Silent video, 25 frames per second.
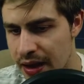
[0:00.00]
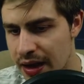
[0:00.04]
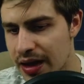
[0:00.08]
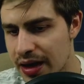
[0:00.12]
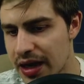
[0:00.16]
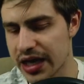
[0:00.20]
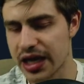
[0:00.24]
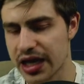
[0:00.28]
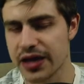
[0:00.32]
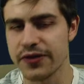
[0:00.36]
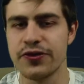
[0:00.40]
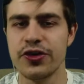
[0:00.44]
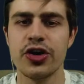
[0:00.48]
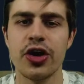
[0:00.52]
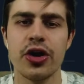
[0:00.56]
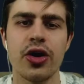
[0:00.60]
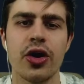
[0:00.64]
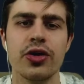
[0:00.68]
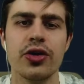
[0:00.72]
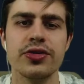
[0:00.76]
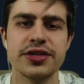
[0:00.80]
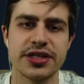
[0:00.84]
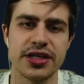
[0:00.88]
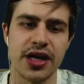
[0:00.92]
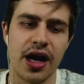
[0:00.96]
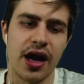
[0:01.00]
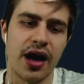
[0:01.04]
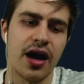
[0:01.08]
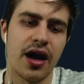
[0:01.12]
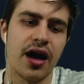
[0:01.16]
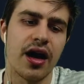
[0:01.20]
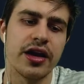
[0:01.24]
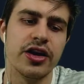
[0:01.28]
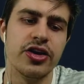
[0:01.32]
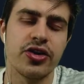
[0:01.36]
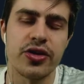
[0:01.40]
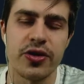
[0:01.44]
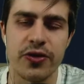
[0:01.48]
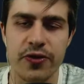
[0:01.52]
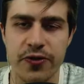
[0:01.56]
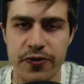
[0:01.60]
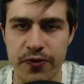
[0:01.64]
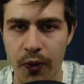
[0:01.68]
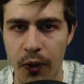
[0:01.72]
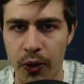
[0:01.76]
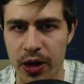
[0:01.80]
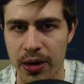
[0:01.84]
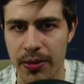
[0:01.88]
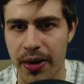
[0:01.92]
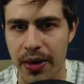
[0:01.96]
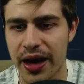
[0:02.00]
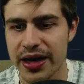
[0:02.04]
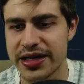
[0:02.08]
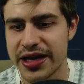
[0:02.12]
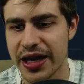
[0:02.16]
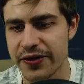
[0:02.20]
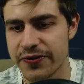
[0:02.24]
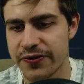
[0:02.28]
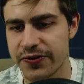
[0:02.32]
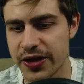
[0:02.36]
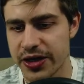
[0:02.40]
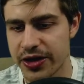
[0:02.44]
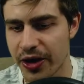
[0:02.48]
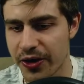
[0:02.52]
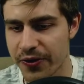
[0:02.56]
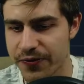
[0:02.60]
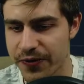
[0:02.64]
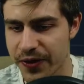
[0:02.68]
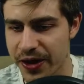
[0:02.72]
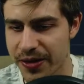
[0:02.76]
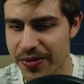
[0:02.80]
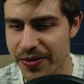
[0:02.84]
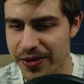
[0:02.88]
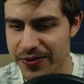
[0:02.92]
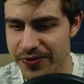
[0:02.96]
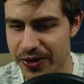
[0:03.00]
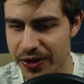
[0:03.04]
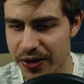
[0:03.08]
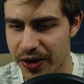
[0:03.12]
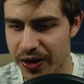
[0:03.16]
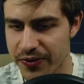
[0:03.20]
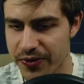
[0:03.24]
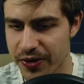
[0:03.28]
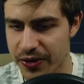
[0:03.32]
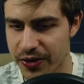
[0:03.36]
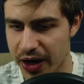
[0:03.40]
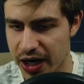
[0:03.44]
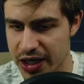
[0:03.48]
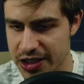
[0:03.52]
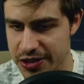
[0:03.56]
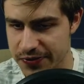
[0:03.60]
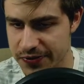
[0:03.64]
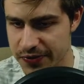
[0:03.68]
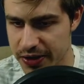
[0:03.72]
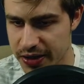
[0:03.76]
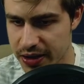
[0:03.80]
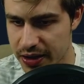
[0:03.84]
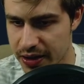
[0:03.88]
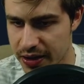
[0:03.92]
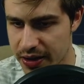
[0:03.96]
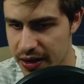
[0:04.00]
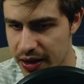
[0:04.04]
Like if you don't own Zaha and you can afford him, I'd definitely go for him over Rashford.